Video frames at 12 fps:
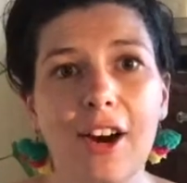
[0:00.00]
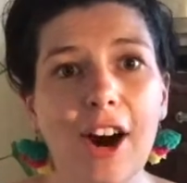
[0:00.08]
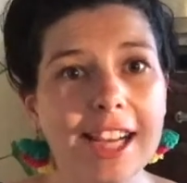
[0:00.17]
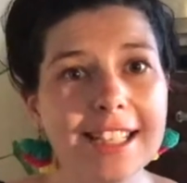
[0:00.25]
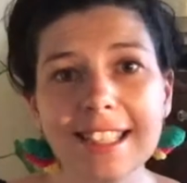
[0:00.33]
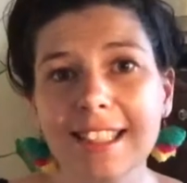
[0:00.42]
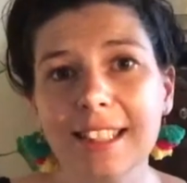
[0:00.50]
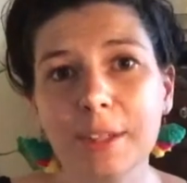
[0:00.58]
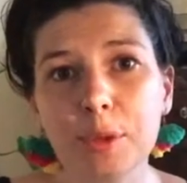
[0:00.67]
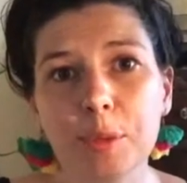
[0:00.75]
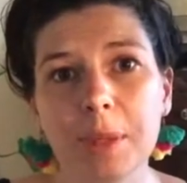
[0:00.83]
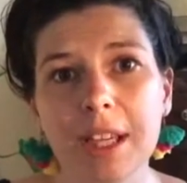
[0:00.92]
Ideally, it
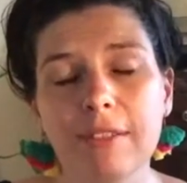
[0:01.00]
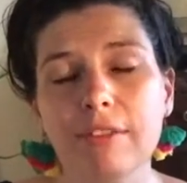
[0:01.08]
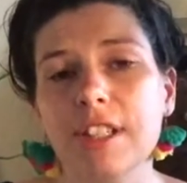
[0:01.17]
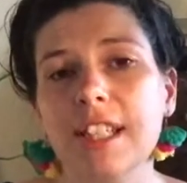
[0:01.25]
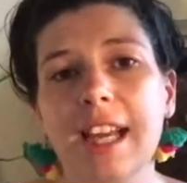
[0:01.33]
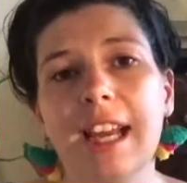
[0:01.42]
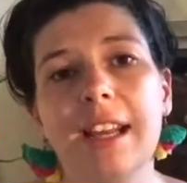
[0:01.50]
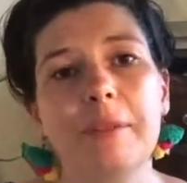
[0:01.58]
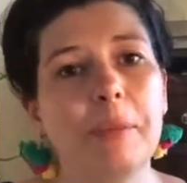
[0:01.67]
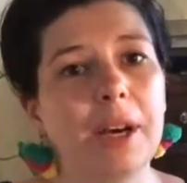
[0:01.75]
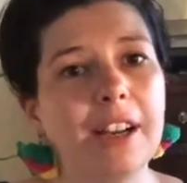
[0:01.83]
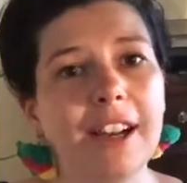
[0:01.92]
would be every day,
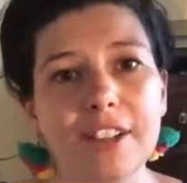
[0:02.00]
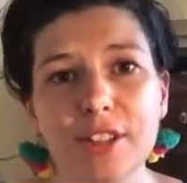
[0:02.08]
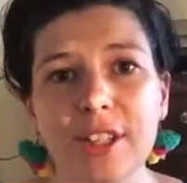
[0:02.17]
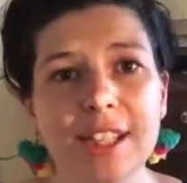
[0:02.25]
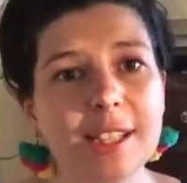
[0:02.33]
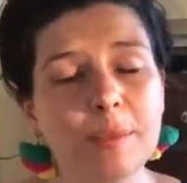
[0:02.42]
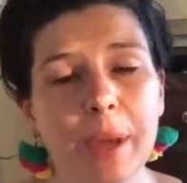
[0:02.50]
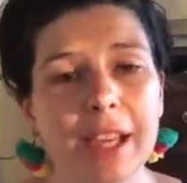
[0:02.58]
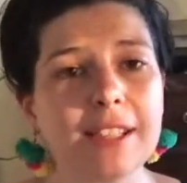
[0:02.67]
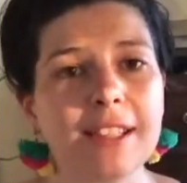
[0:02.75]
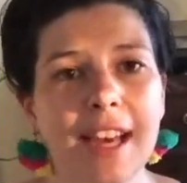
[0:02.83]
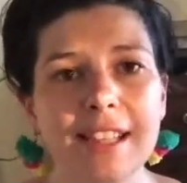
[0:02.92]
but I don't
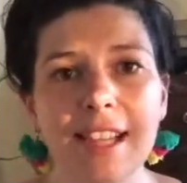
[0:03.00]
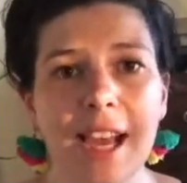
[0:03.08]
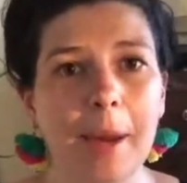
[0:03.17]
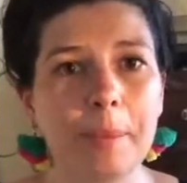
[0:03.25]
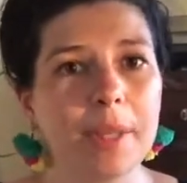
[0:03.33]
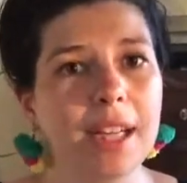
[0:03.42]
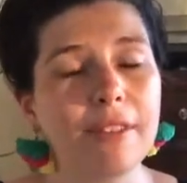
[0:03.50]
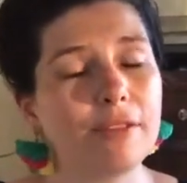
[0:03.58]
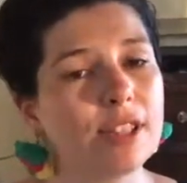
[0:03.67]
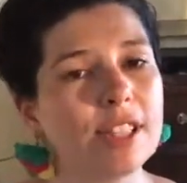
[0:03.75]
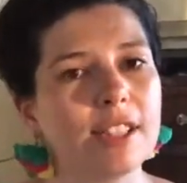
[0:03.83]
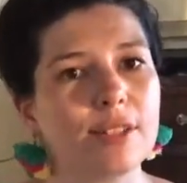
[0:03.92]
expect that to happen
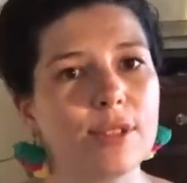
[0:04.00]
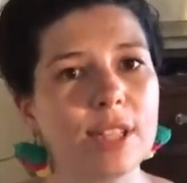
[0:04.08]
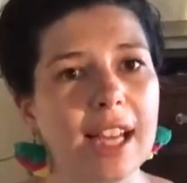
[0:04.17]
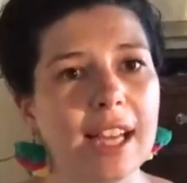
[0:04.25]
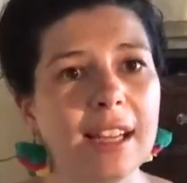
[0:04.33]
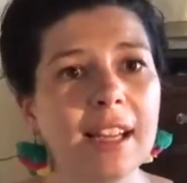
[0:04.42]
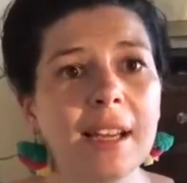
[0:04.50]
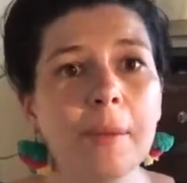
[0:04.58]
every single day.